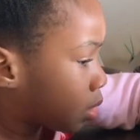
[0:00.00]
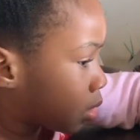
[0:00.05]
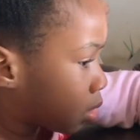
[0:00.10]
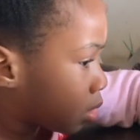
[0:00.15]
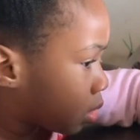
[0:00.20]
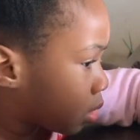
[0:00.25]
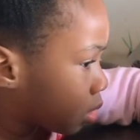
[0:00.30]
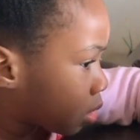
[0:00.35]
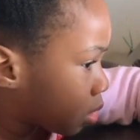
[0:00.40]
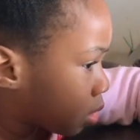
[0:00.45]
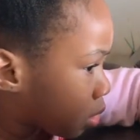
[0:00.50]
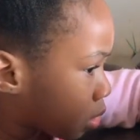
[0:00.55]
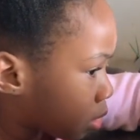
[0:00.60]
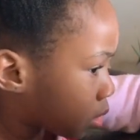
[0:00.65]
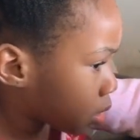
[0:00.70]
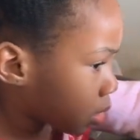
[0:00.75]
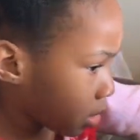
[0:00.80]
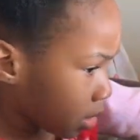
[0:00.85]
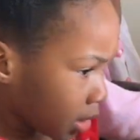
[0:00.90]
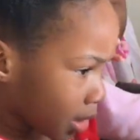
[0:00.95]
and I'm
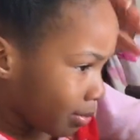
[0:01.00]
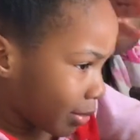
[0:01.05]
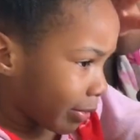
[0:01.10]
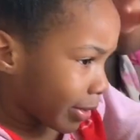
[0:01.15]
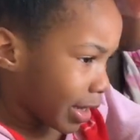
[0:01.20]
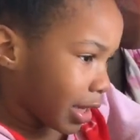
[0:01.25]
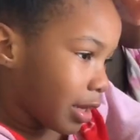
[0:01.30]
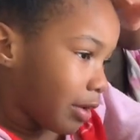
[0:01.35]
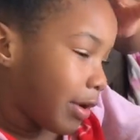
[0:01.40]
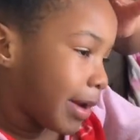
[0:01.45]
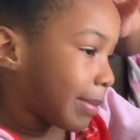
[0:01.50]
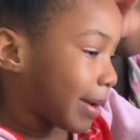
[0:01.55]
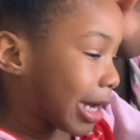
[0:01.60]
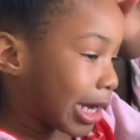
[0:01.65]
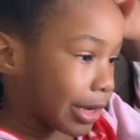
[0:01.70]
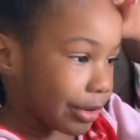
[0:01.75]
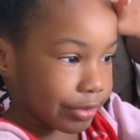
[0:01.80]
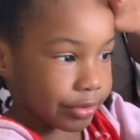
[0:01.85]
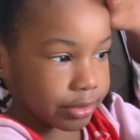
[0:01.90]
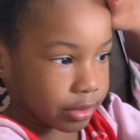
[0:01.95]
also going to be
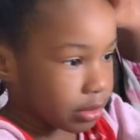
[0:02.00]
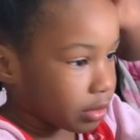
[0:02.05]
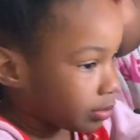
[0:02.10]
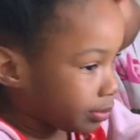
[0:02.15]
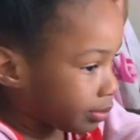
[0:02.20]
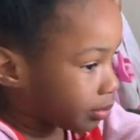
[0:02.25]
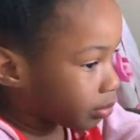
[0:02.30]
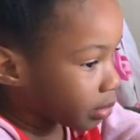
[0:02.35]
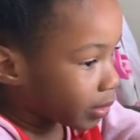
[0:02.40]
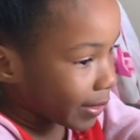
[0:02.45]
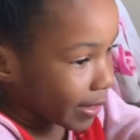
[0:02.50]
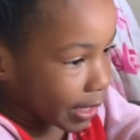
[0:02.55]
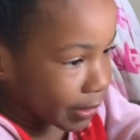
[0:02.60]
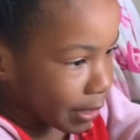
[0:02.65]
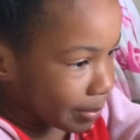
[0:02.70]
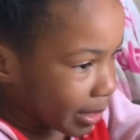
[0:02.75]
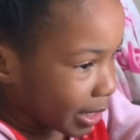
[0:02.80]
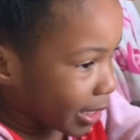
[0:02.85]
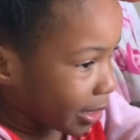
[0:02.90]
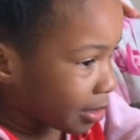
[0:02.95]
using a
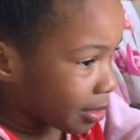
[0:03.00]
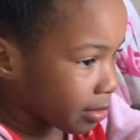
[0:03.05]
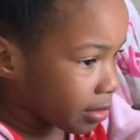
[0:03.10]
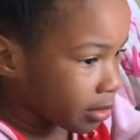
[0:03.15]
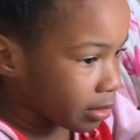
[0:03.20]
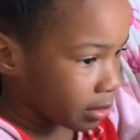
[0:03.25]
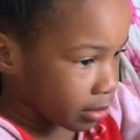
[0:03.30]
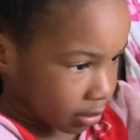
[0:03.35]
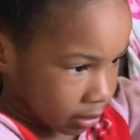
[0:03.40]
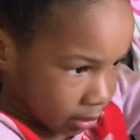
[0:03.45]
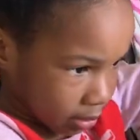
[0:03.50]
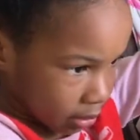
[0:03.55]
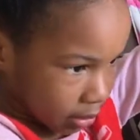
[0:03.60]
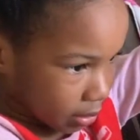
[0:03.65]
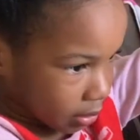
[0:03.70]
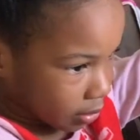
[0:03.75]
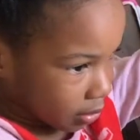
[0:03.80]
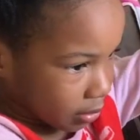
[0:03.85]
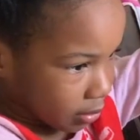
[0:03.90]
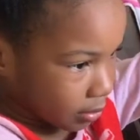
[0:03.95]
big
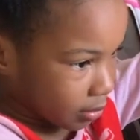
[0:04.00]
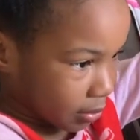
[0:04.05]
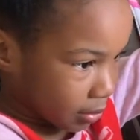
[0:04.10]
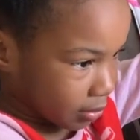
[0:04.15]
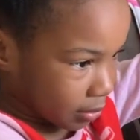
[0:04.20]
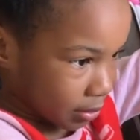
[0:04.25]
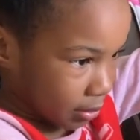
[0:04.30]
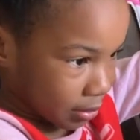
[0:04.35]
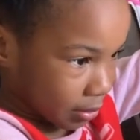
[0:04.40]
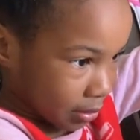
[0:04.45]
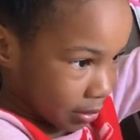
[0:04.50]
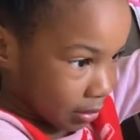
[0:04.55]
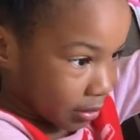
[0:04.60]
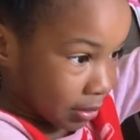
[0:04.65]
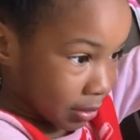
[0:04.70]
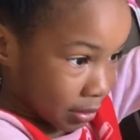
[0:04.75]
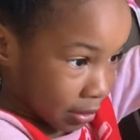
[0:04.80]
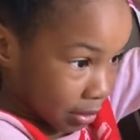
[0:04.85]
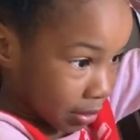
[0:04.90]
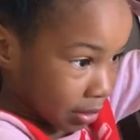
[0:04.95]

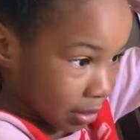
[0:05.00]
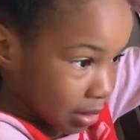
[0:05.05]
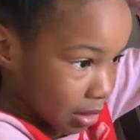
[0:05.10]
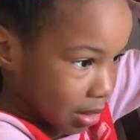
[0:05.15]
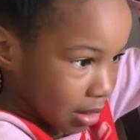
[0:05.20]
scrunchie